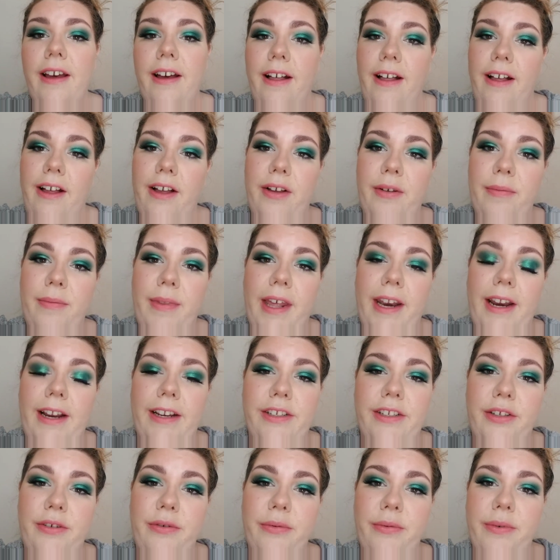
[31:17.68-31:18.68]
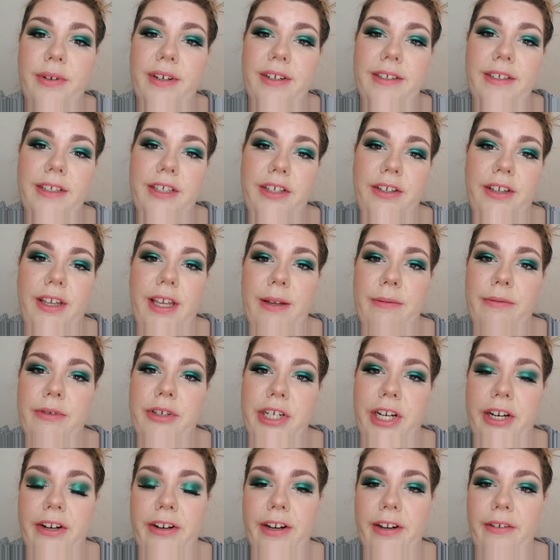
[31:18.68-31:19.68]
that I do want to keep
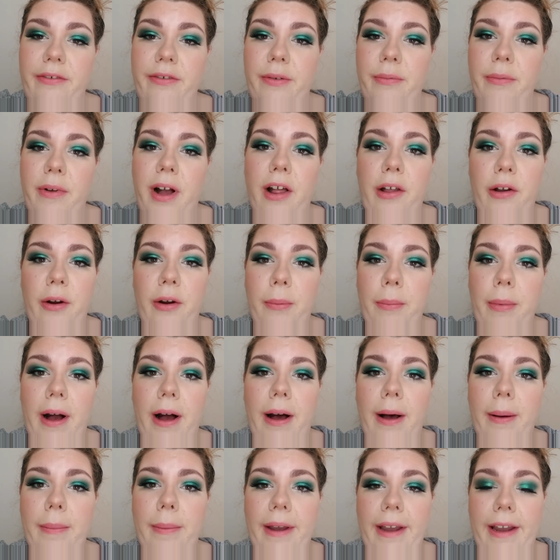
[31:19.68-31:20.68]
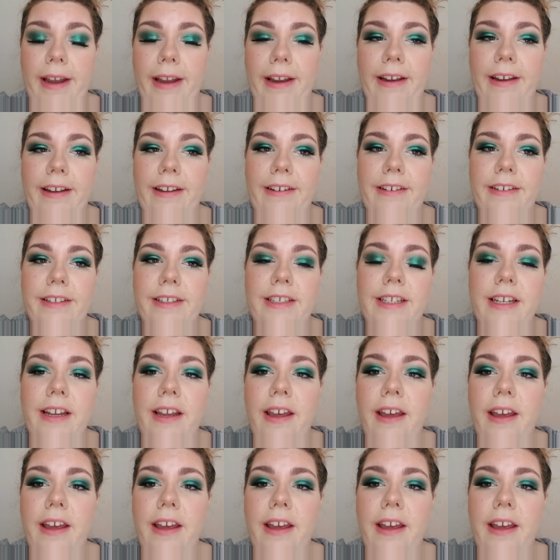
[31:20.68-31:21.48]
sharing from ColourPop, and